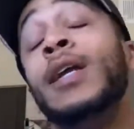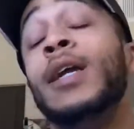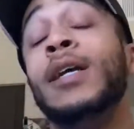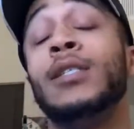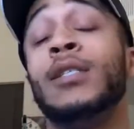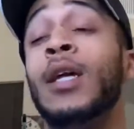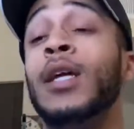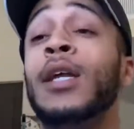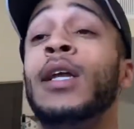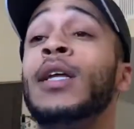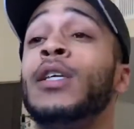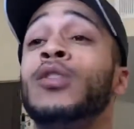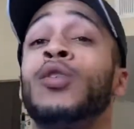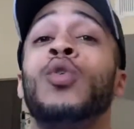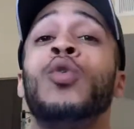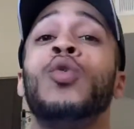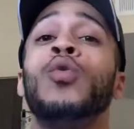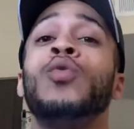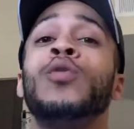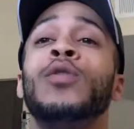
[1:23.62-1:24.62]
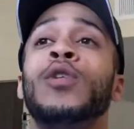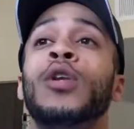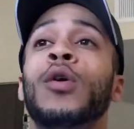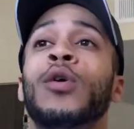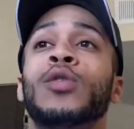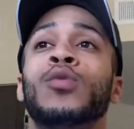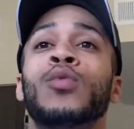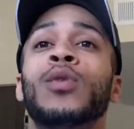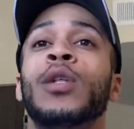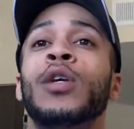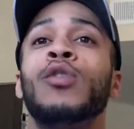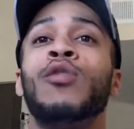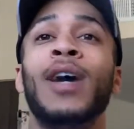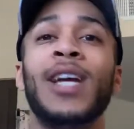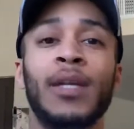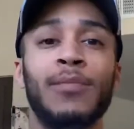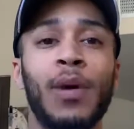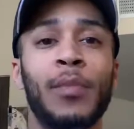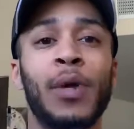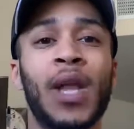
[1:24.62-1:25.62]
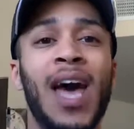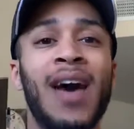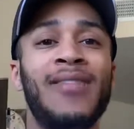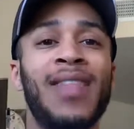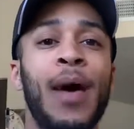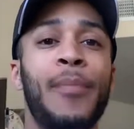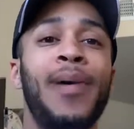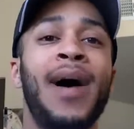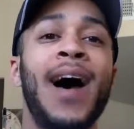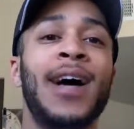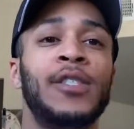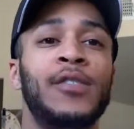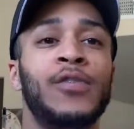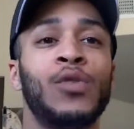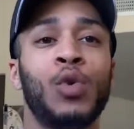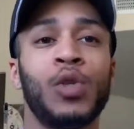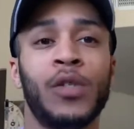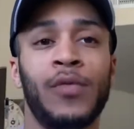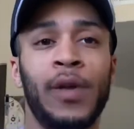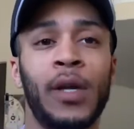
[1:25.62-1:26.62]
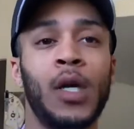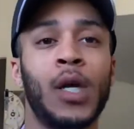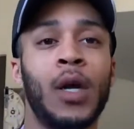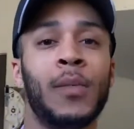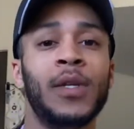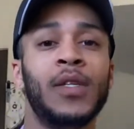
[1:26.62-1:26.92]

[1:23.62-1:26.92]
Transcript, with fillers: is cool. You know, it's really great to be able to have that passive source of income.